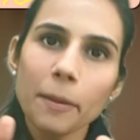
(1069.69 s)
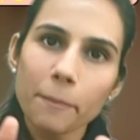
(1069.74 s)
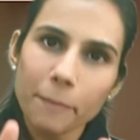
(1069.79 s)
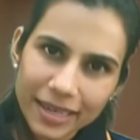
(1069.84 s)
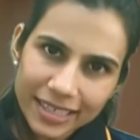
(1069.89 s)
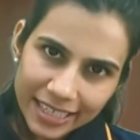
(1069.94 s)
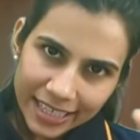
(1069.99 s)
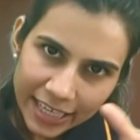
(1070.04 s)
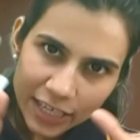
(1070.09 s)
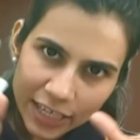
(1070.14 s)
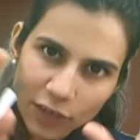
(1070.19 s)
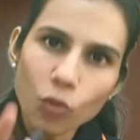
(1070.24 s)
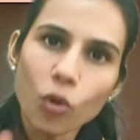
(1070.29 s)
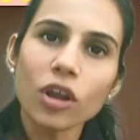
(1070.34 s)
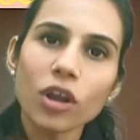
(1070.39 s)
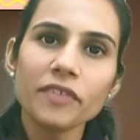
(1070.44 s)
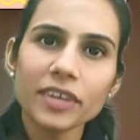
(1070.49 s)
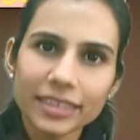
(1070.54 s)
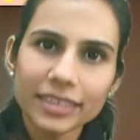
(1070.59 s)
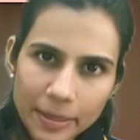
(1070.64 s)
but
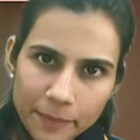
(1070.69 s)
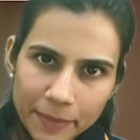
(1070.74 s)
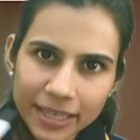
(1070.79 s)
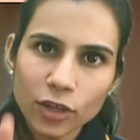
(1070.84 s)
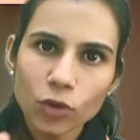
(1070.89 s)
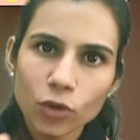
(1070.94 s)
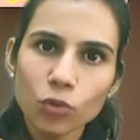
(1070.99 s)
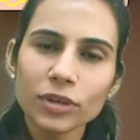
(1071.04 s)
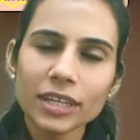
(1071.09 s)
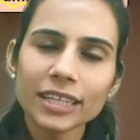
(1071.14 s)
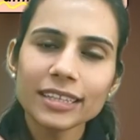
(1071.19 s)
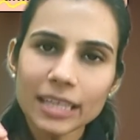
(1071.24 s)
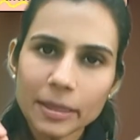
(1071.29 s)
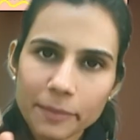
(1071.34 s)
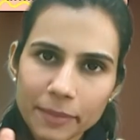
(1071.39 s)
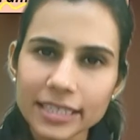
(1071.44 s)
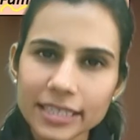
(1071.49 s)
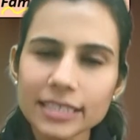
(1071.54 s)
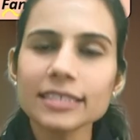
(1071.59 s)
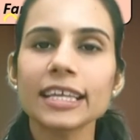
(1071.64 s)
involving them, including
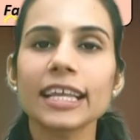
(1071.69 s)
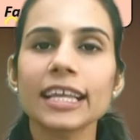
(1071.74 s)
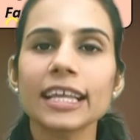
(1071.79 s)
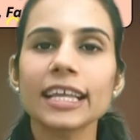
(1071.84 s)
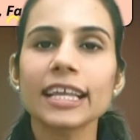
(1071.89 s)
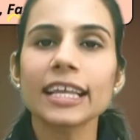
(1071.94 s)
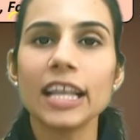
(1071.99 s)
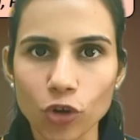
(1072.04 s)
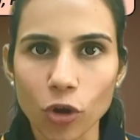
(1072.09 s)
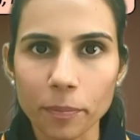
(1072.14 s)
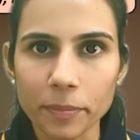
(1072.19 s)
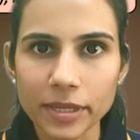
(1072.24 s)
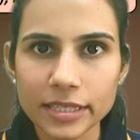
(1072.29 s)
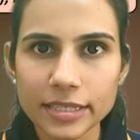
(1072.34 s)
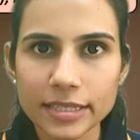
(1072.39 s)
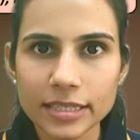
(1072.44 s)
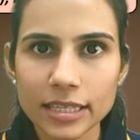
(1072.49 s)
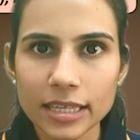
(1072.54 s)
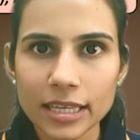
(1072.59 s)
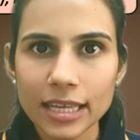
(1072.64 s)
them, it is 11
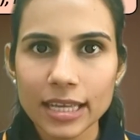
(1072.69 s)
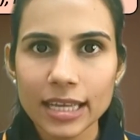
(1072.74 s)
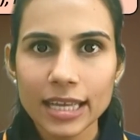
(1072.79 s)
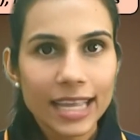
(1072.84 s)
topics.